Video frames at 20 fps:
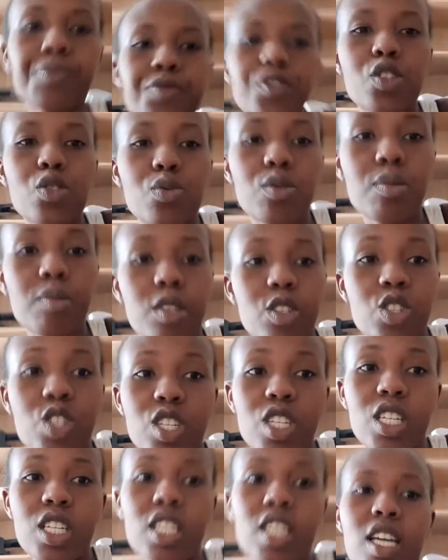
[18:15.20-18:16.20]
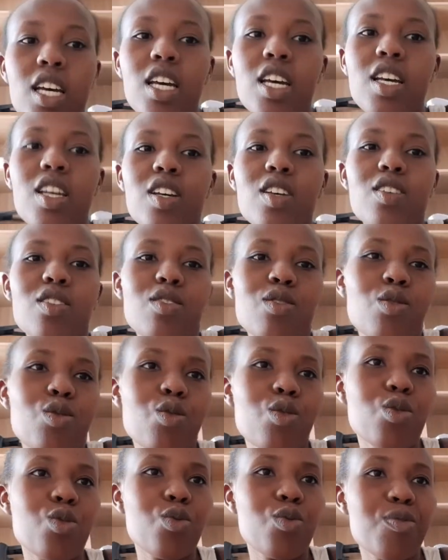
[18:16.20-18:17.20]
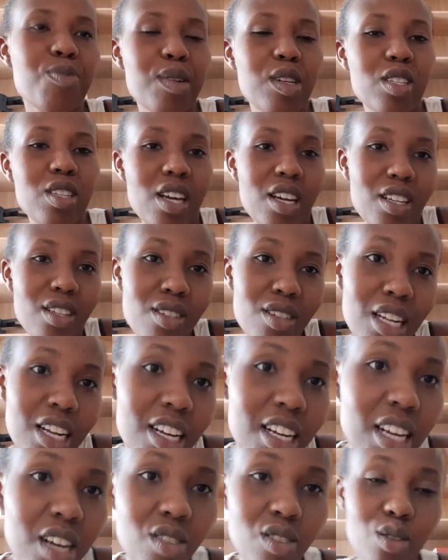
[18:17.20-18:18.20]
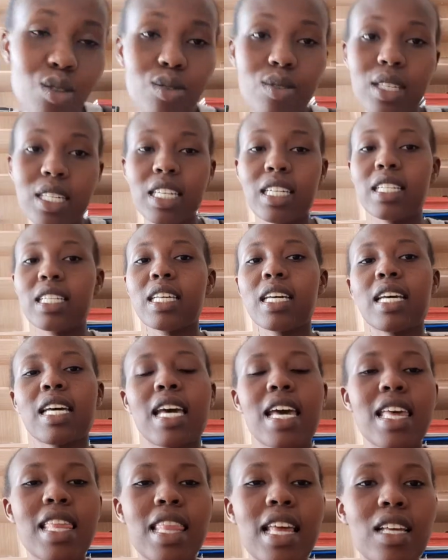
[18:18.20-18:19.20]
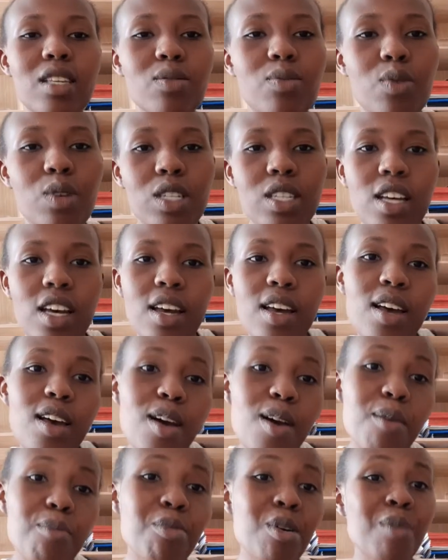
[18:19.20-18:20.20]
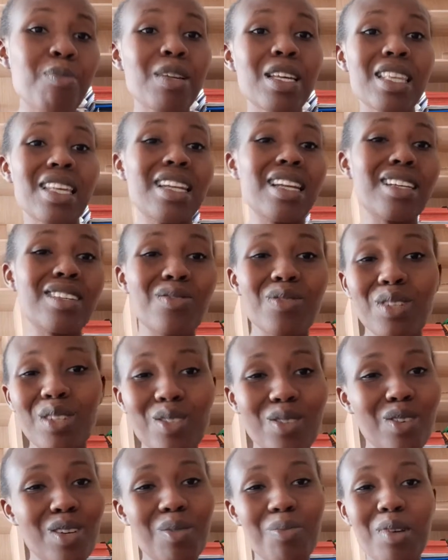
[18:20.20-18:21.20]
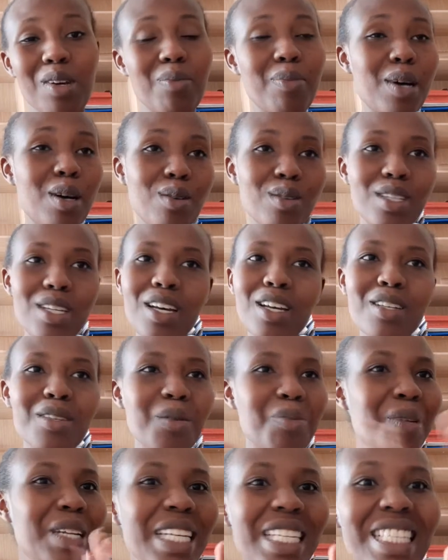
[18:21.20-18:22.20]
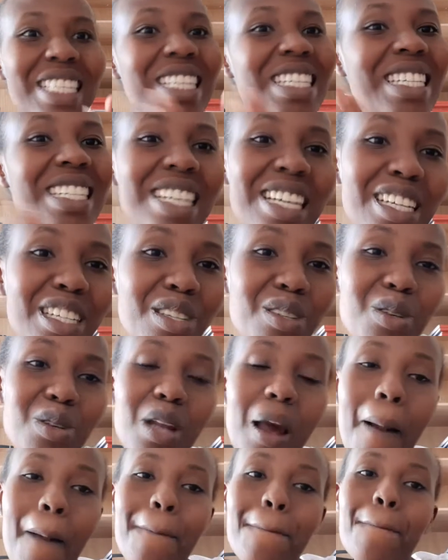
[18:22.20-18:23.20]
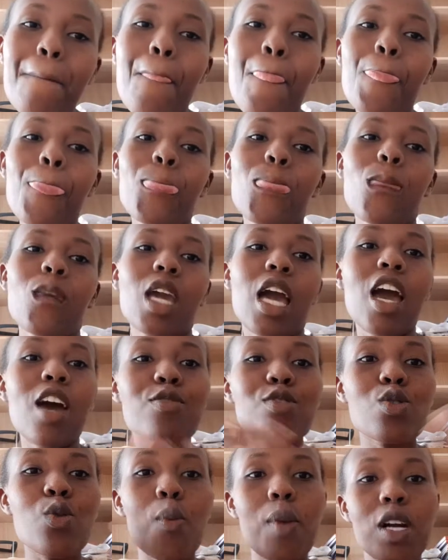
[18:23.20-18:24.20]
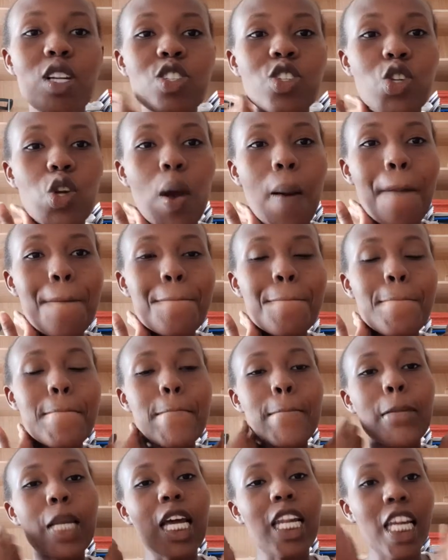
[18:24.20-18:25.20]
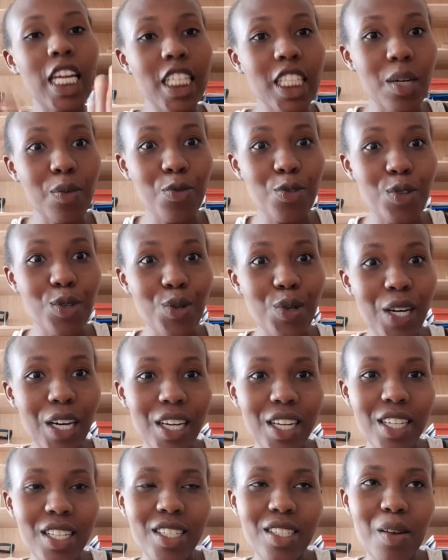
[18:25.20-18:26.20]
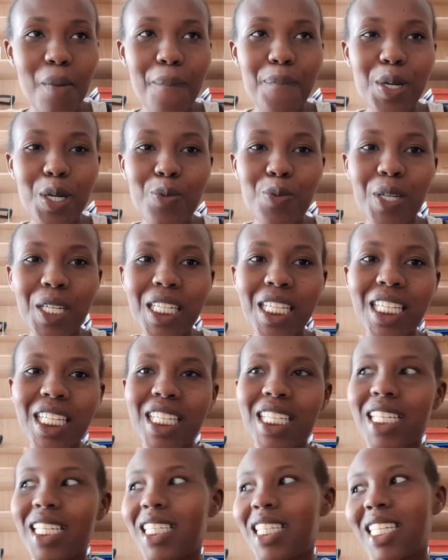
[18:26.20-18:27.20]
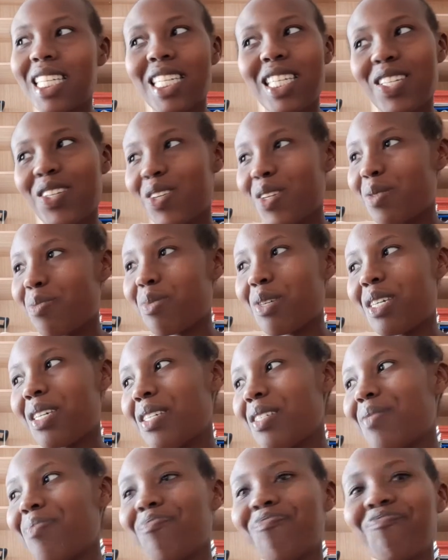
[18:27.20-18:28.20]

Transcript: sewing machine, so we've been trying to learn how to use it, and that's what probably the next video is gonna be about. So please stay tuned. I have so much lined up for you guys. Being Wendy is just gonna be